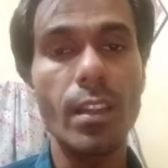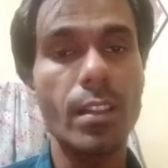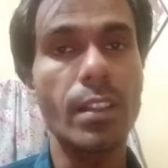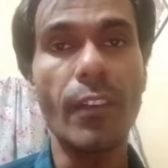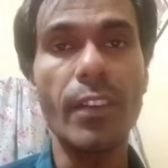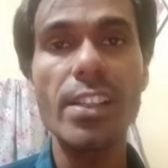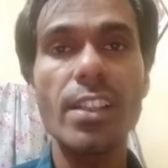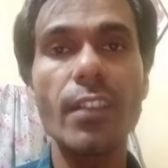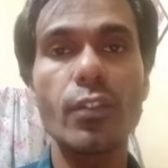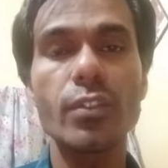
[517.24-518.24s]

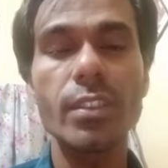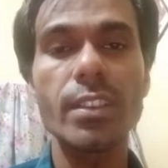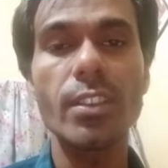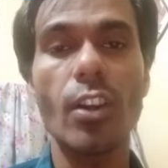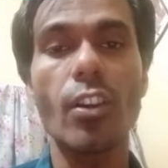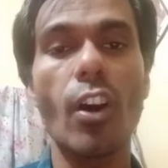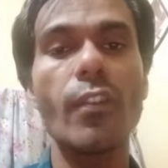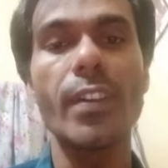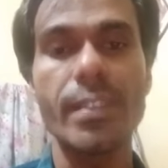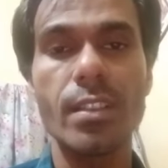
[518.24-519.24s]
Gravitational forces are
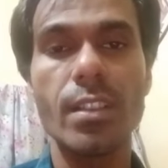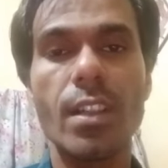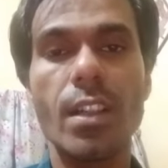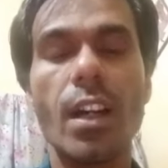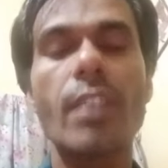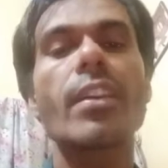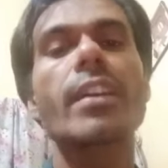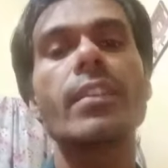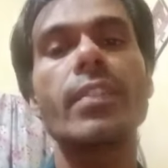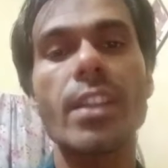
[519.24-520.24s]
always
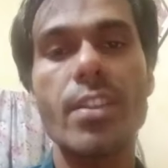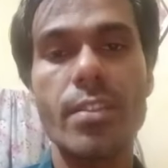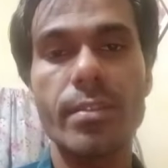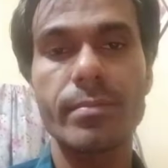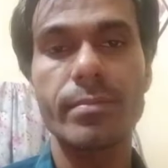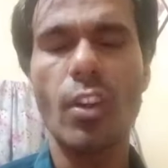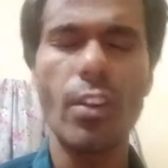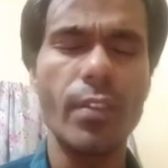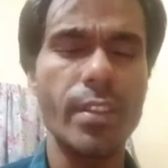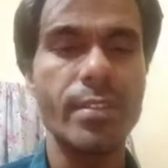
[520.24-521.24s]
attractive in nature.
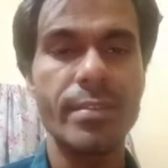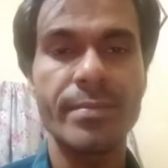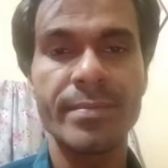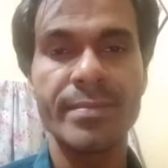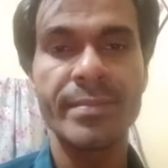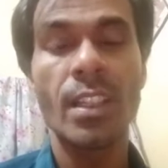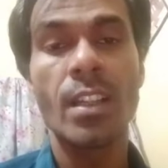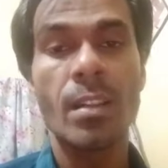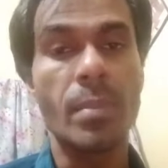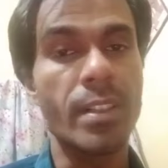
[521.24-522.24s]
Always.
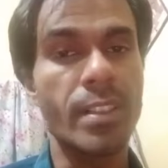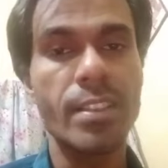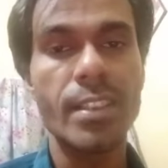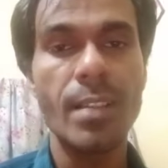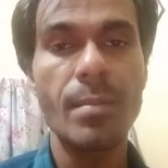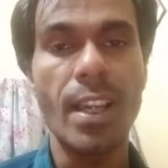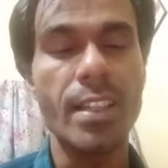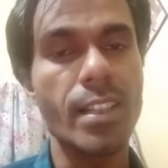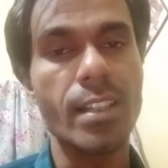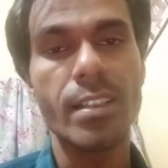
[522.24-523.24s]
But this time, like
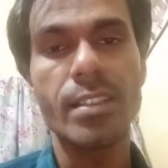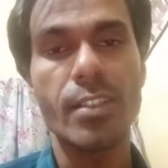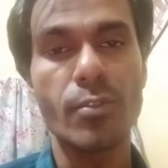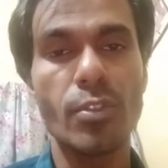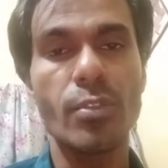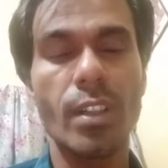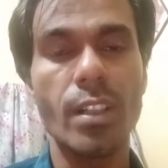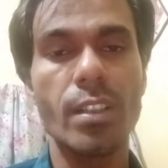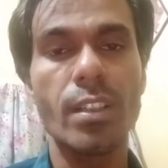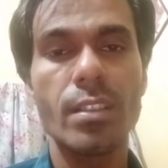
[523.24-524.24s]
charges, I told you
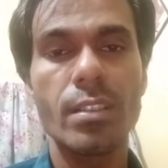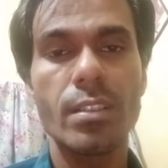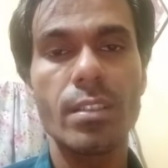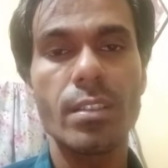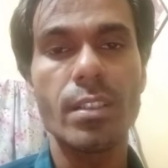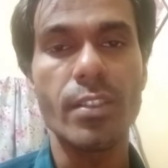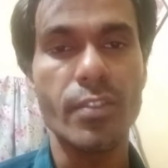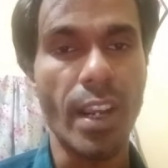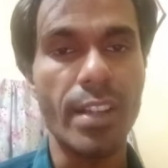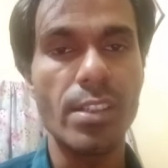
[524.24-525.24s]
earlier,
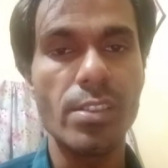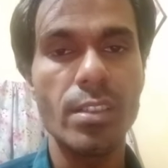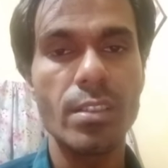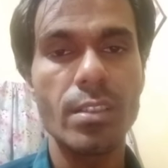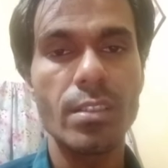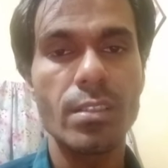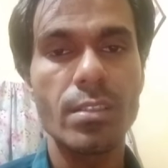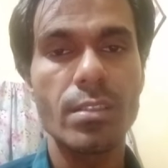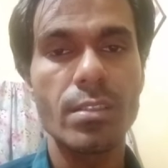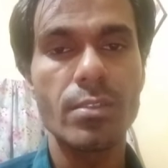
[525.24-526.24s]
attract each other.
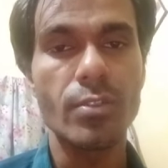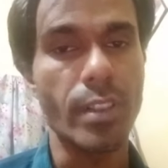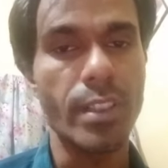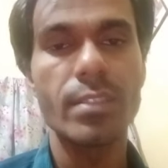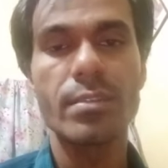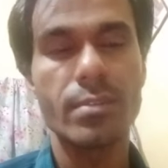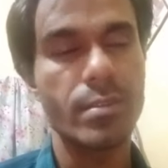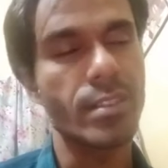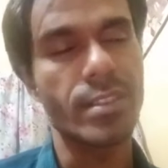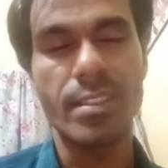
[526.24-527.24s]
Sorry,
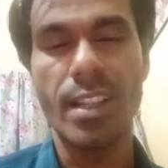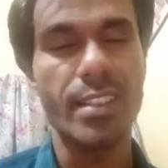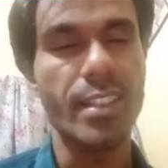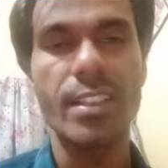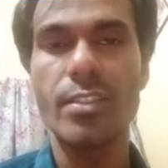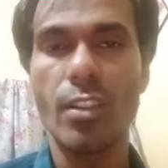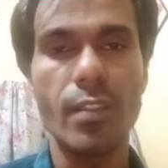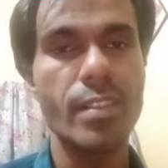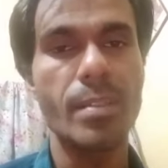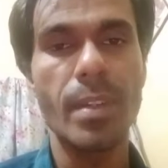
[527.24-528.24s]
like charges
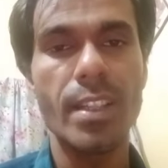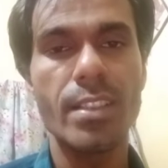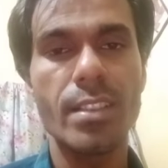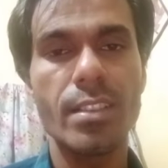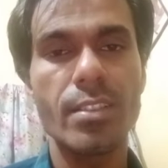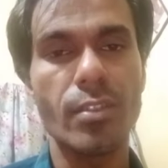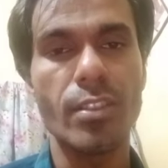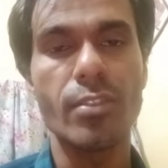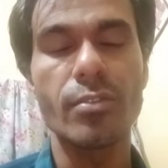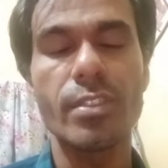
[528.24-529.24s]
always repel each other.
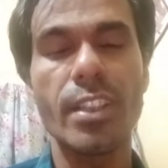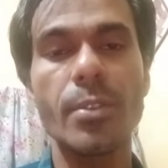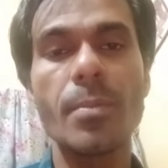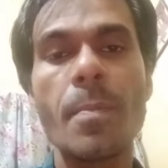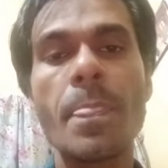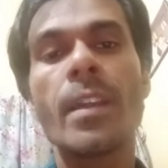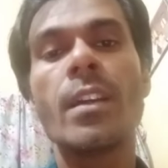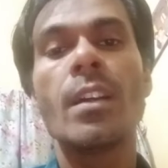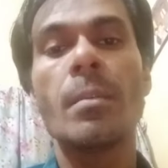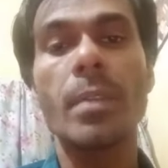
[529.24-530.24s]
Sorry to say you.
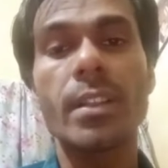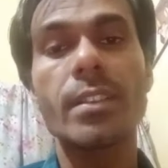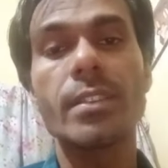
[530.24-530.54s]
But